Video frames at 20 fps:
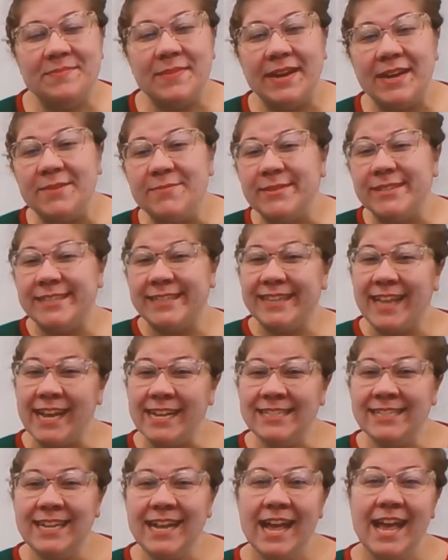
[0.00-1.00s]
My name is
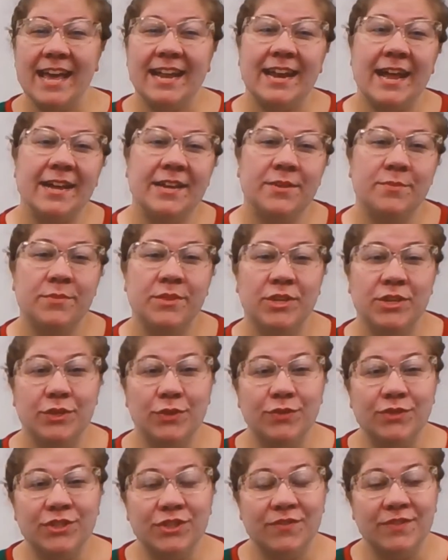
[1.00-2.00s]
Eliza, and I am the
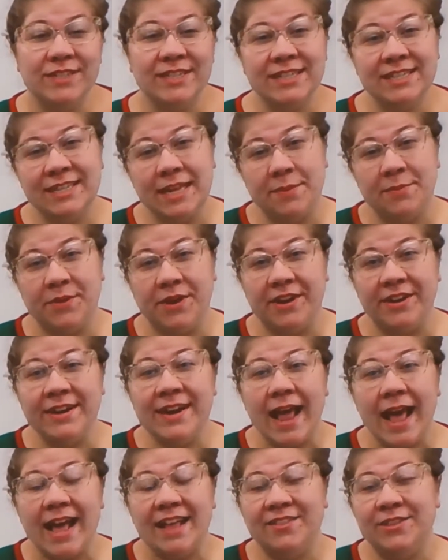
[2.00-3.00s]
Youth Services
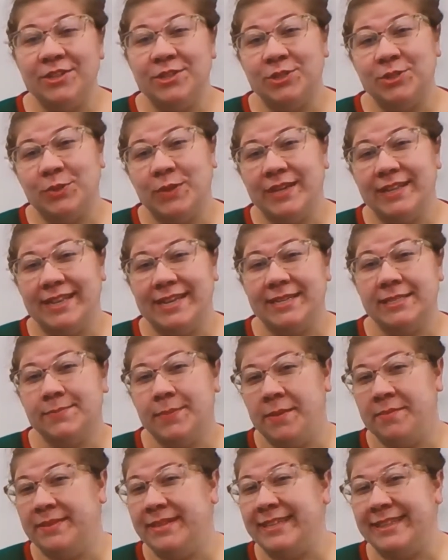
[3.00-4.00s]
Librarian at the Detroit Lakes
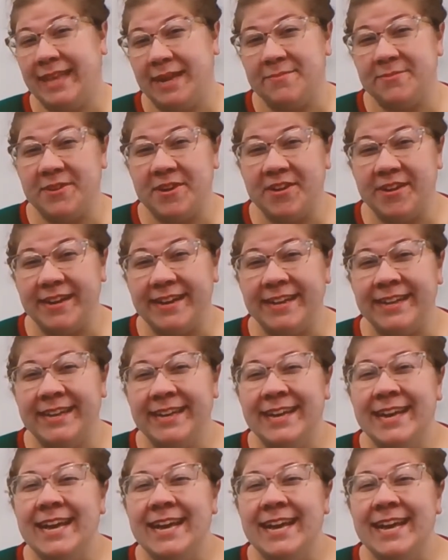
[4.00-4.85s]
Public Library.